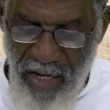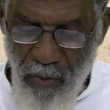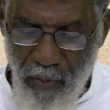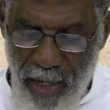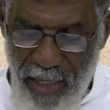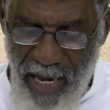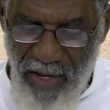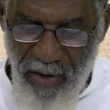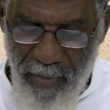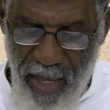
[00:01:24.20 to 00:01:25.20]
The angels will
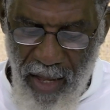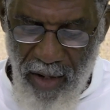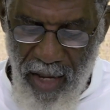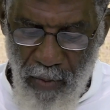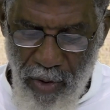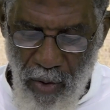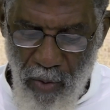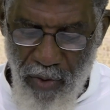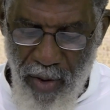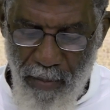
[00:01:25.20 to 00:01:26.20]
recognize them in hell and will
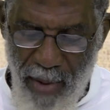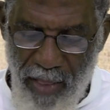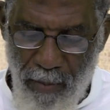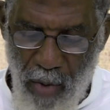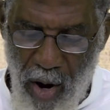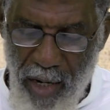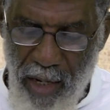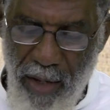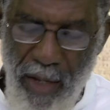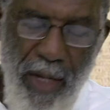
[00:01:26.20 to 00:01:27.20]
know them by the
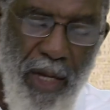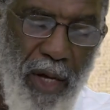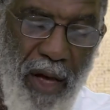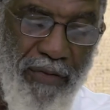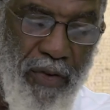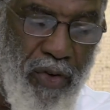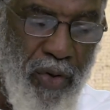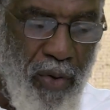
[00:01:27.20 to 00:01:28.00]
mark of